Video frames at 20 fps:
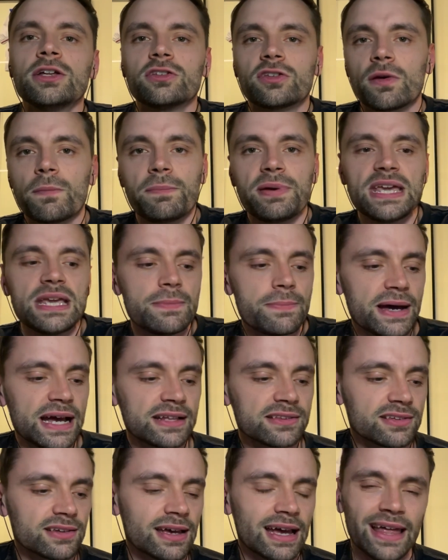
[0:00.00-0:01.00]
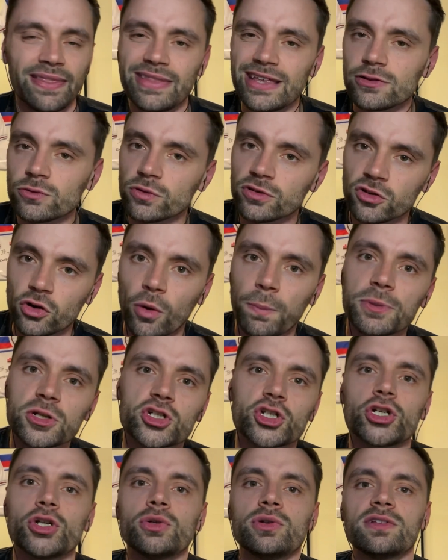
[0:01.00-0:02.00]
to be better. And this was an
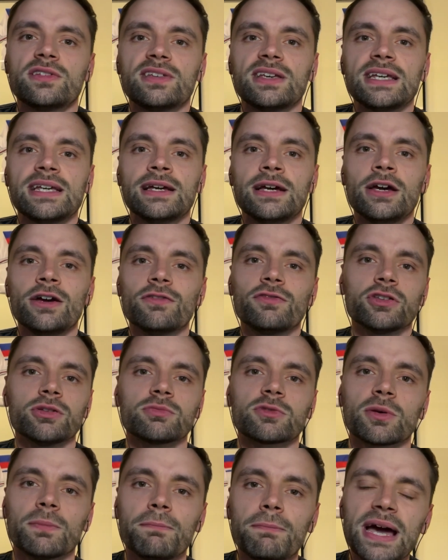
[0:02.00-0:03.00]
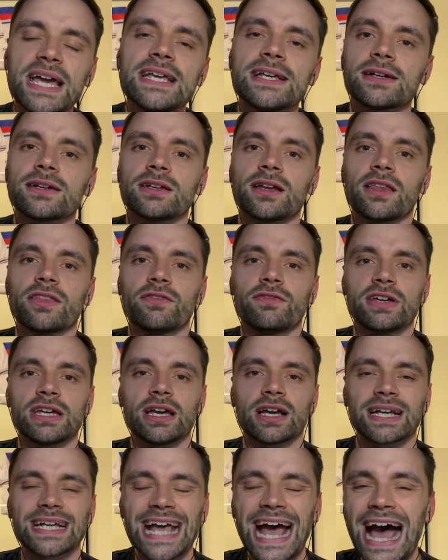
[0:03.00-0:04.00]
opportunity for them to make
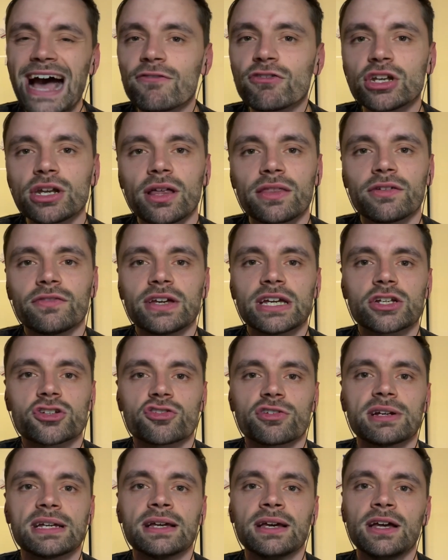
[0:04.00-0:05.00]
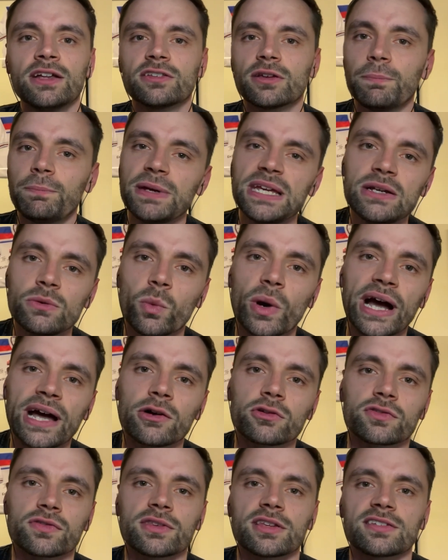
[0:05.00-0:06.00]
have another victory, to beat
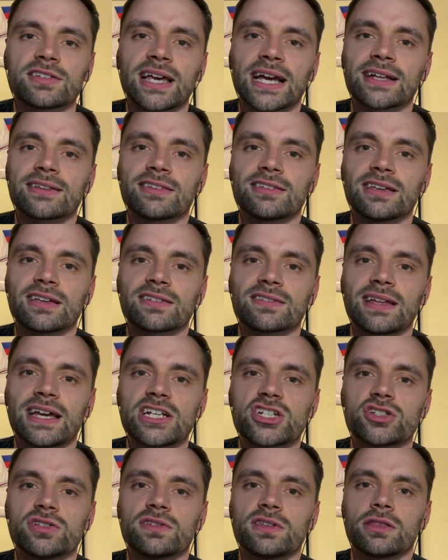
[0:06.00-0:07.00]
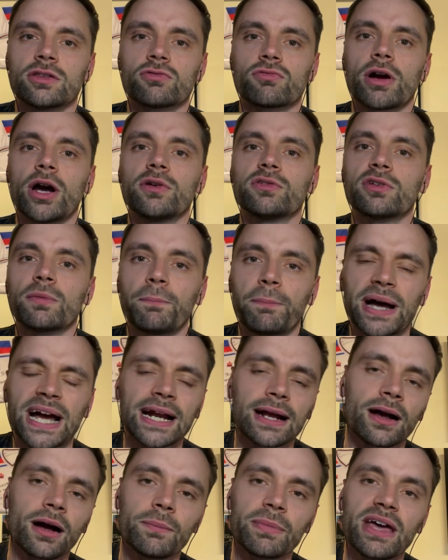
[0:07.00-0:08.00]
Wales for the second Six Nations in the row, to
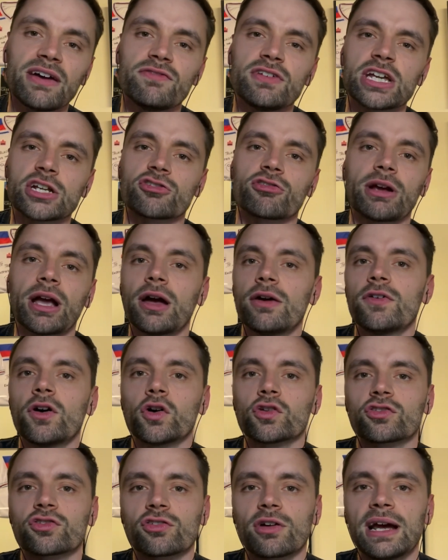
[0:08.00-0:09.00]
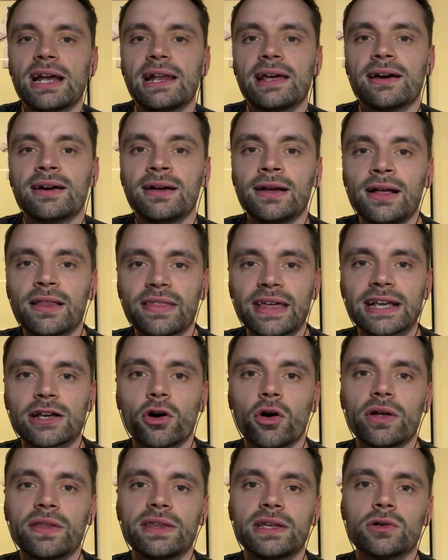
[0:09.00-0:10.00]
back up their victory over Australia they
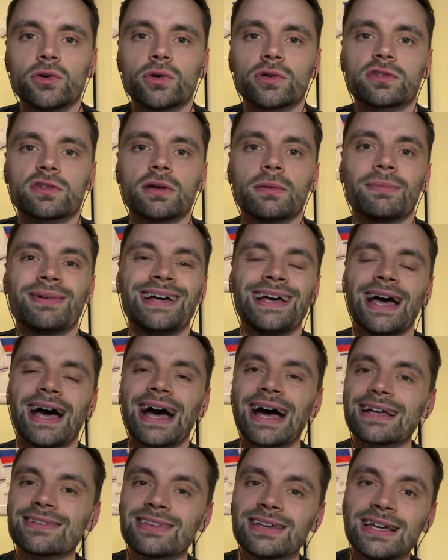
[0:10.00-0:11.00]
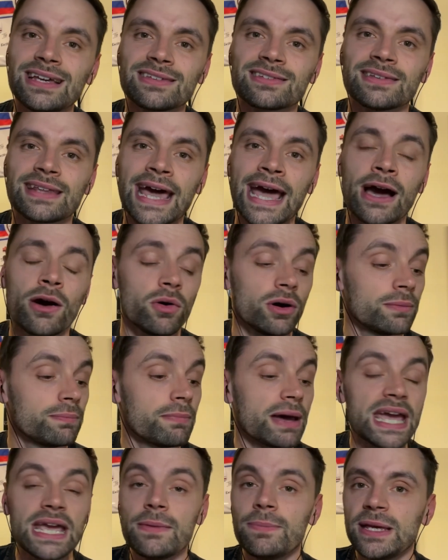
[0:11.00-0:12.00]
got in the autumn. As it is now, and
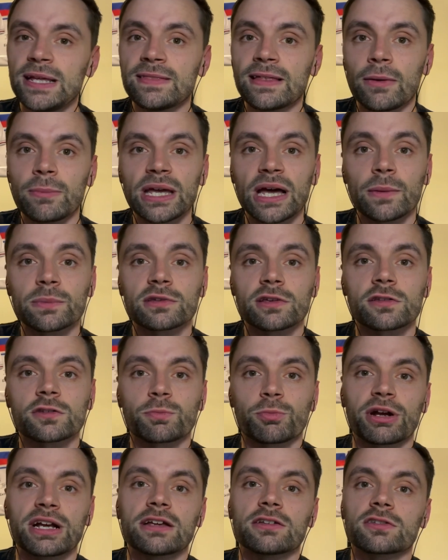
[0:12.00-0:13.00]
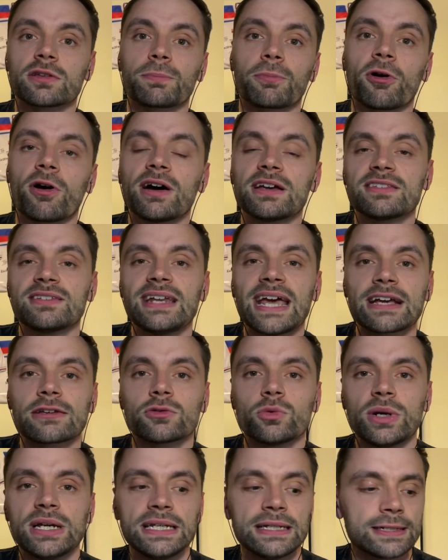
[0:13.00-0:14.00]
maybe they'll be able to spring a surprise next
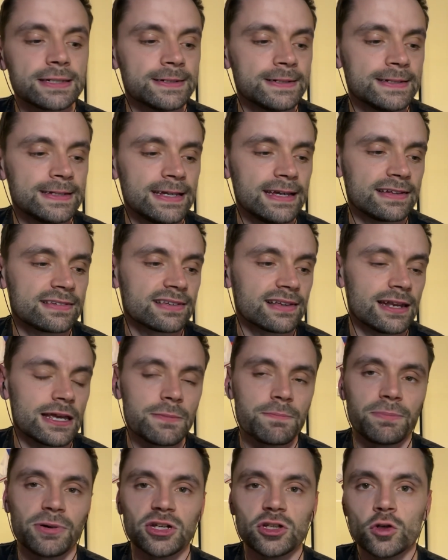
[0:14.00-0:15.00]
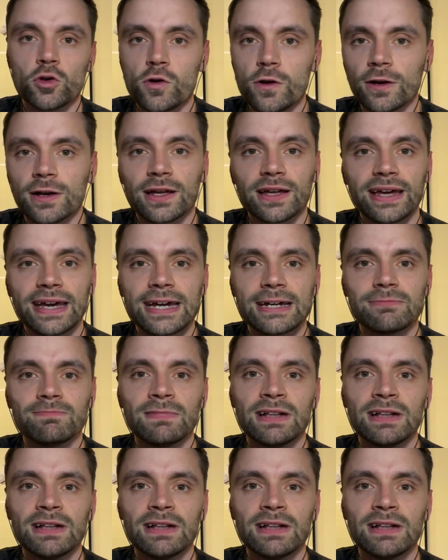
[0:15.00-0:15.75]
week, Italy, but you look at it